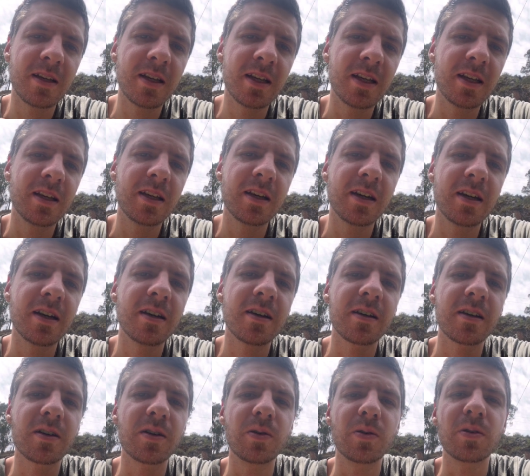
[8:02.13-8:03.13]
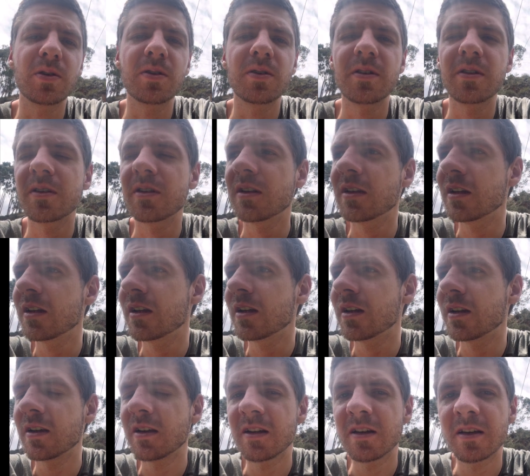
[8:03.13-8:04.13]
hear good
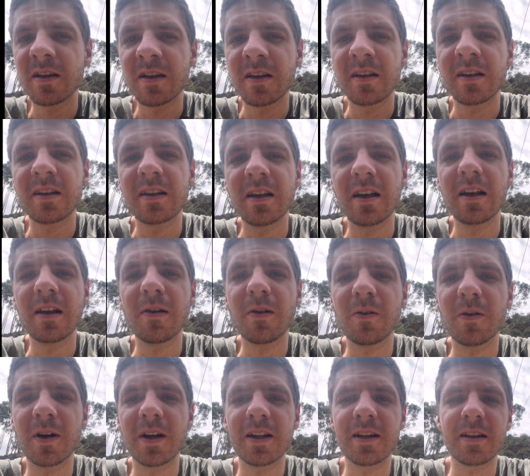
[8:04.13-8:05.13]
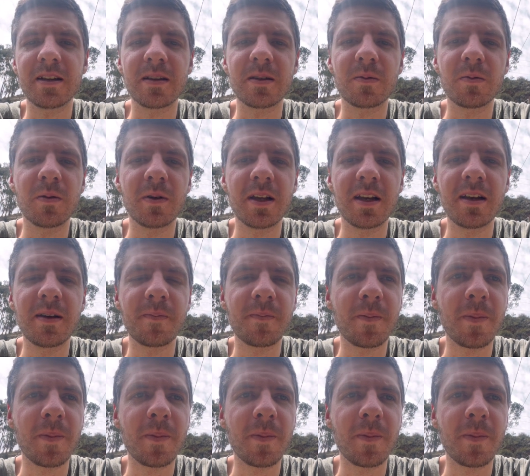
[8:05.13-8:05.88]
the low end as well.